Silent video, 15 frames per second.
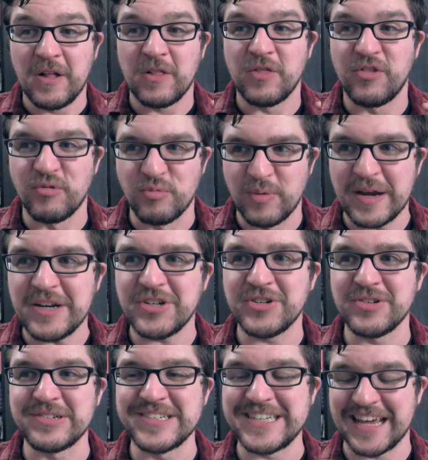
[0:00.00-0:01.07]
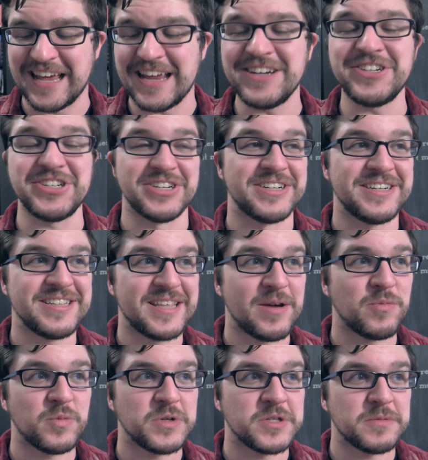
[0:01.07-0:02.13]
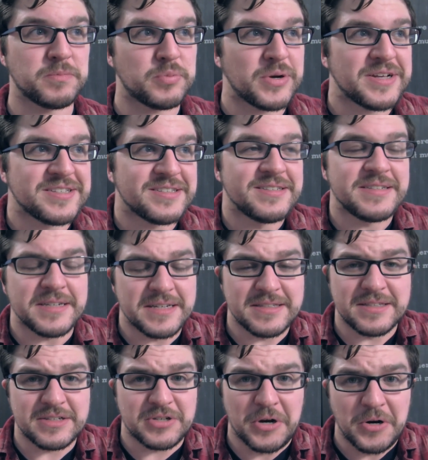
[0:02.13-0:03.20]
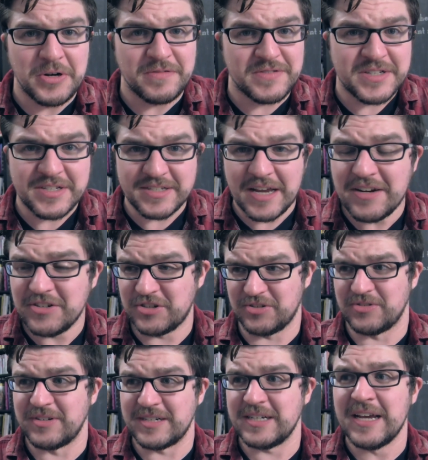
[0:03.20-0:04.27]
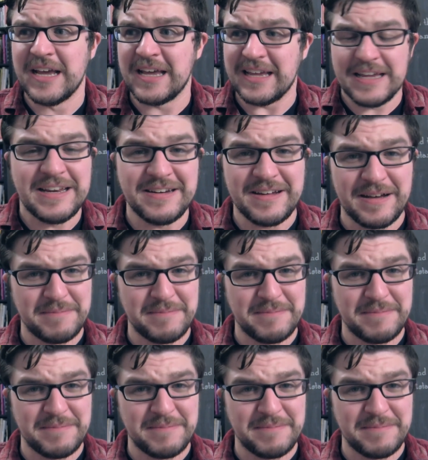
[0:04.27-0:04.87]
the racial tension that was present in the turn of the century in